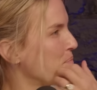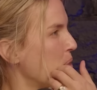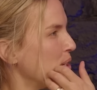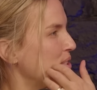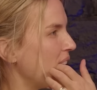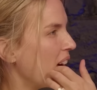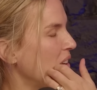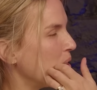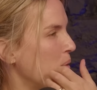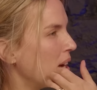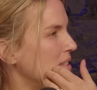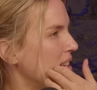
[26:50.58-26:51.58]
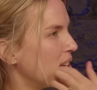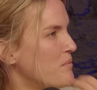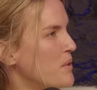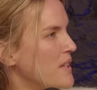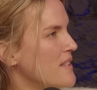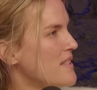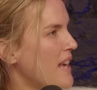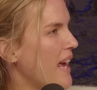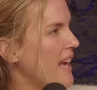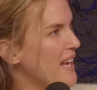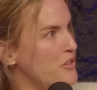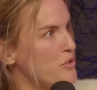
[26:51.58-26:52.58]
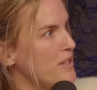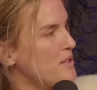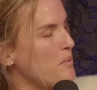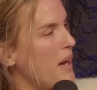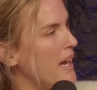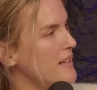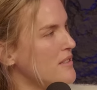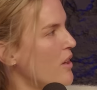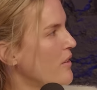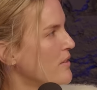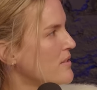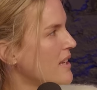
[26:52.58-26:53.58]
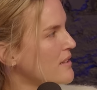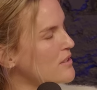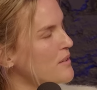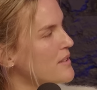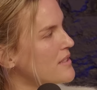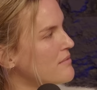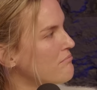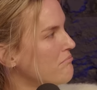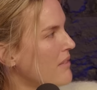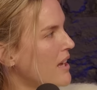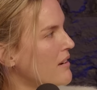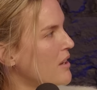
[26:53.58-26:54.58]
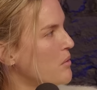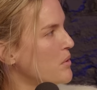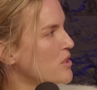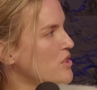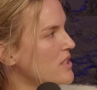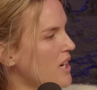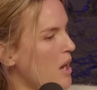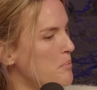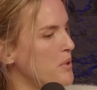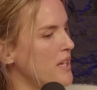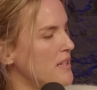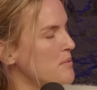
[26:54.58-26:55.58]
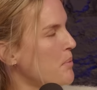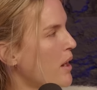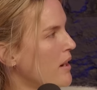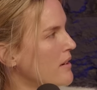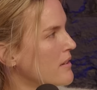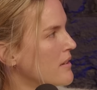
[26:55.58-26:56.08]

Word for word: personality wise, I wouldn't say interest wise, all those things. So it's I don't know. We're just mm-hmm. a couple days apart.